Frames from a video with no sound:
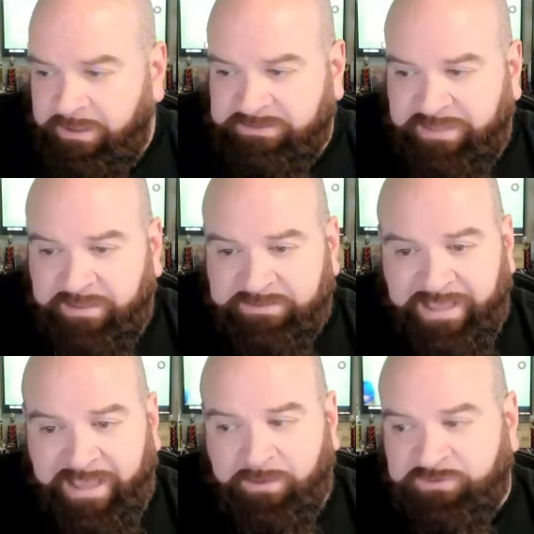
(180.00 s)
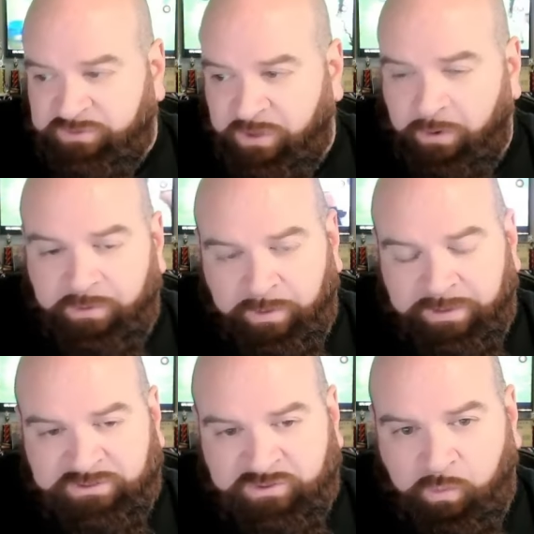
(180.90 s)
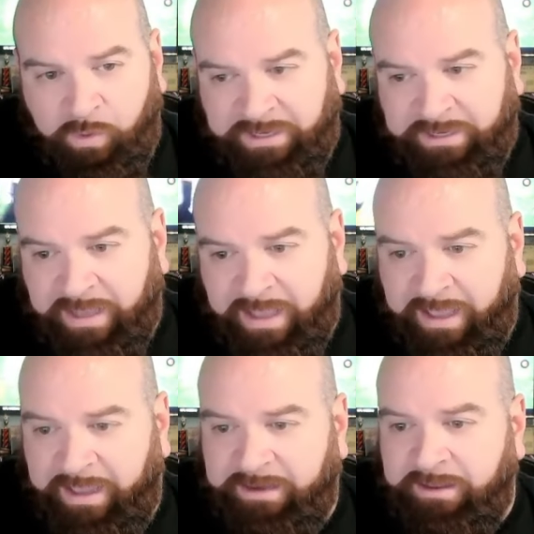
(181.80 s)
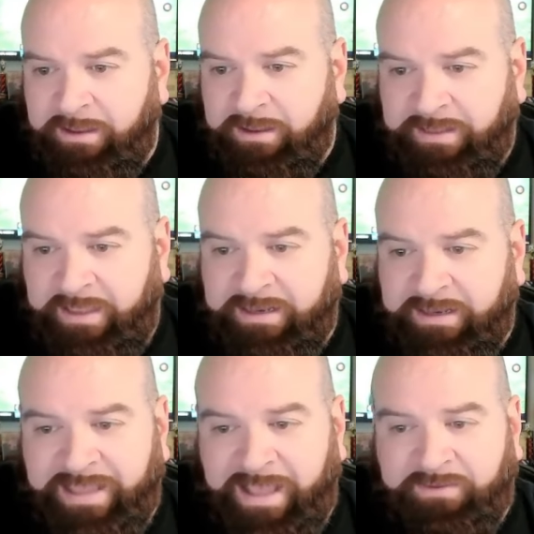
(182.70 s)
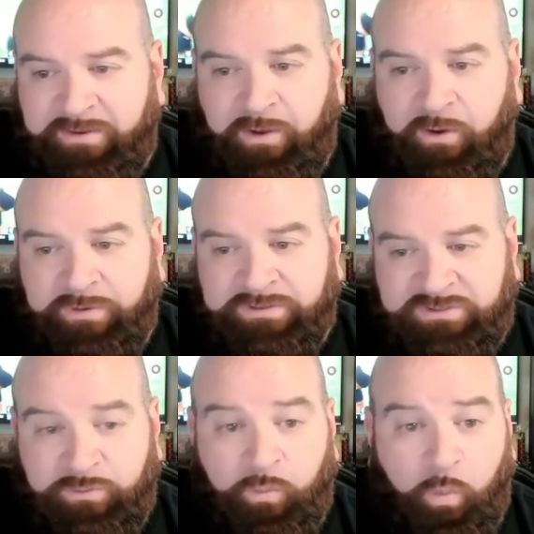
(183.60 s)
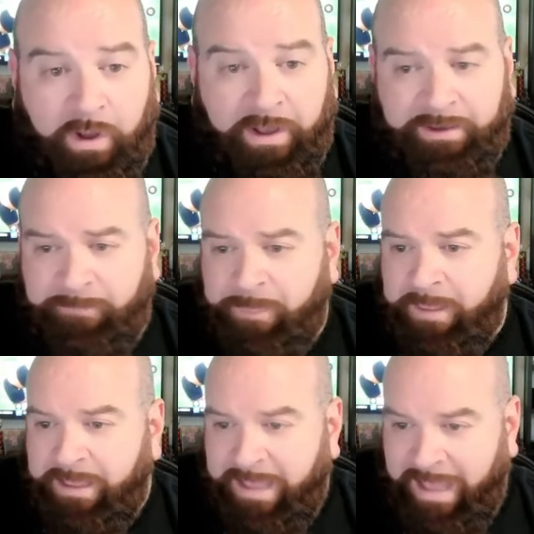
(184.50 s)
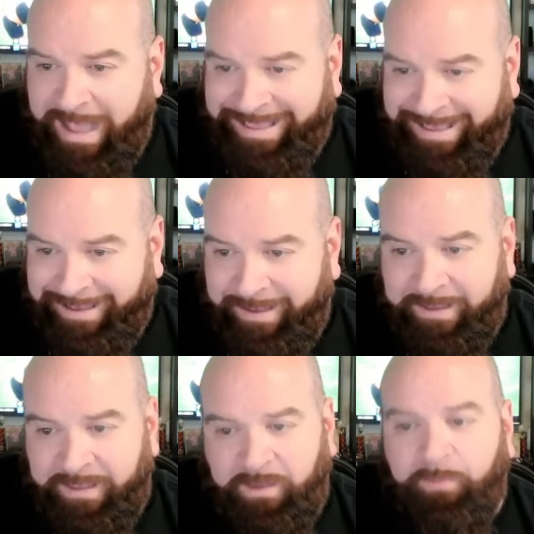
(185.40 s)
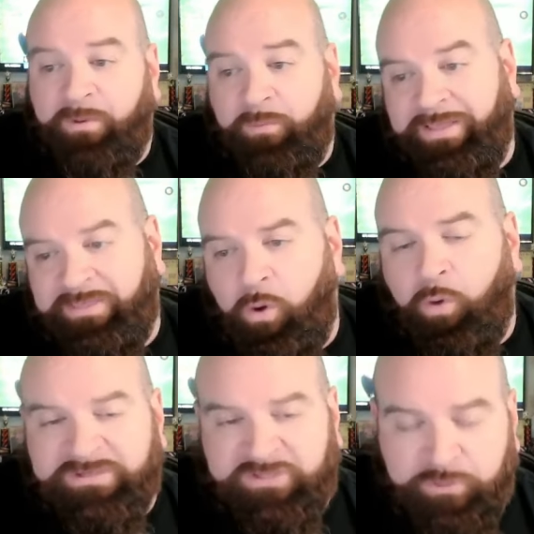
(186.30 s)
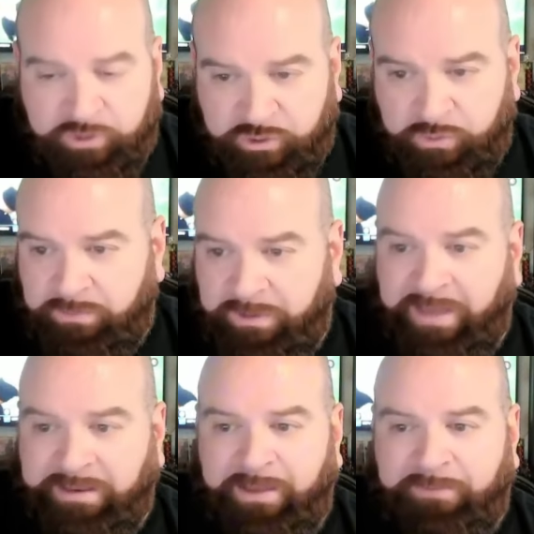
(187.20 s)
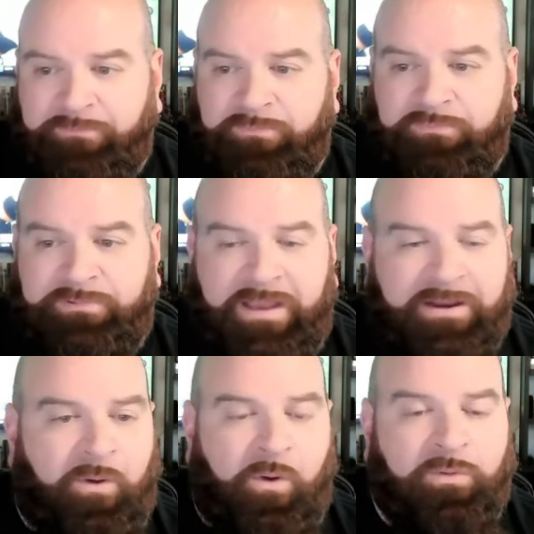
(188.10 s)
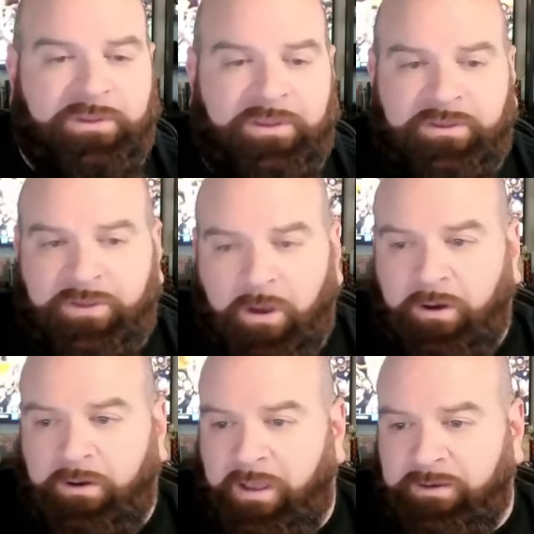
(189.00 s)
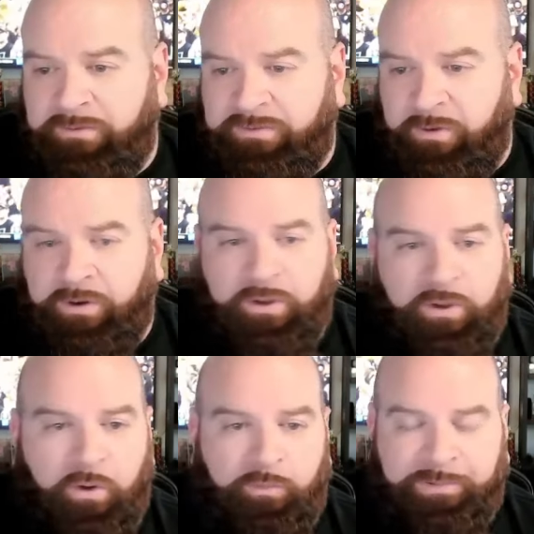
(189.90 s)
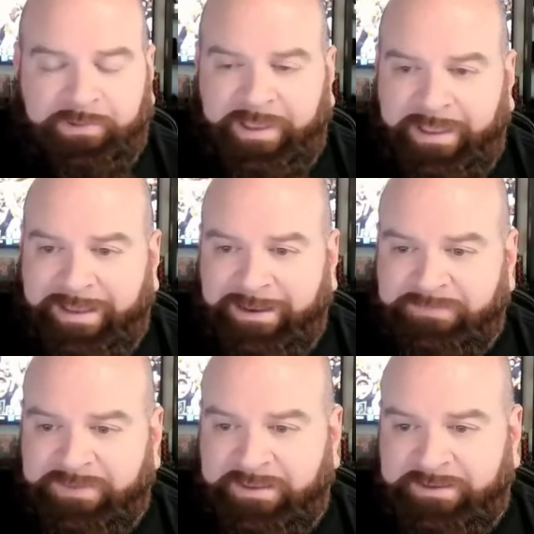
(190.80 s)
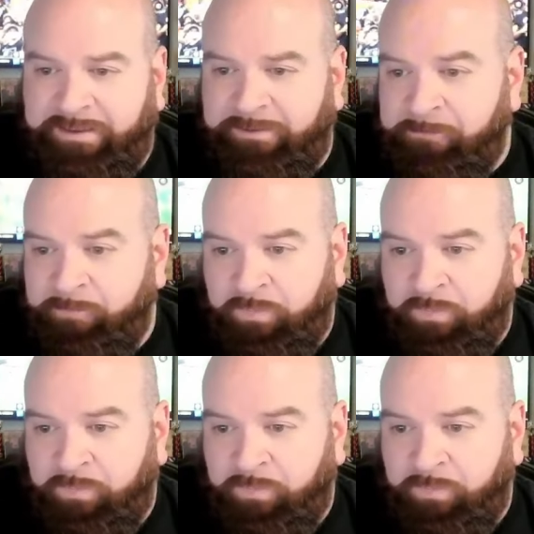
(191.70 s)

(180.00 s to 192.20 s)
is down 31-29. They get it down to the OSU 1. They're OSU 2, and they get only a yard on a 3rd-and-goal play, and I'm thinking